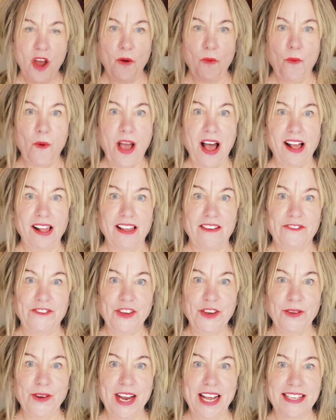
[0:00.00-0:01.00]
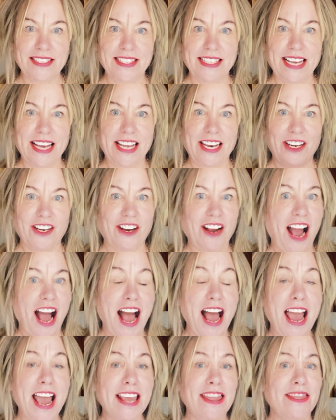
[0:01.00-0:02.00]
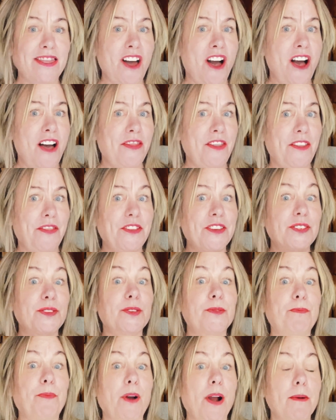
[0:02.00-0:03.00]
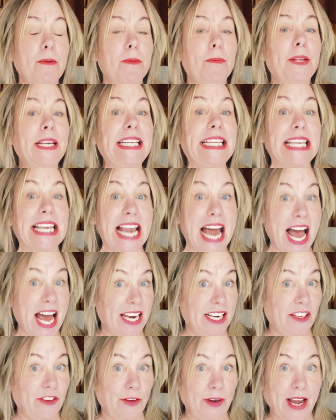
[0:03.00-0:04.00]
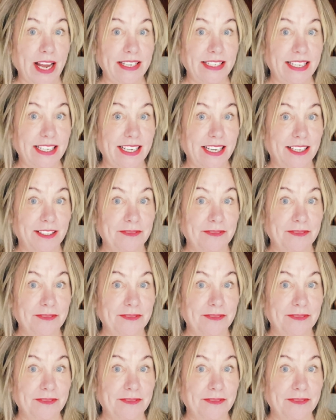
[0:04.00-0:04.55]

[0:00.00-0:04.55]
Well, a few days later, I thought that this was probably not a good idea.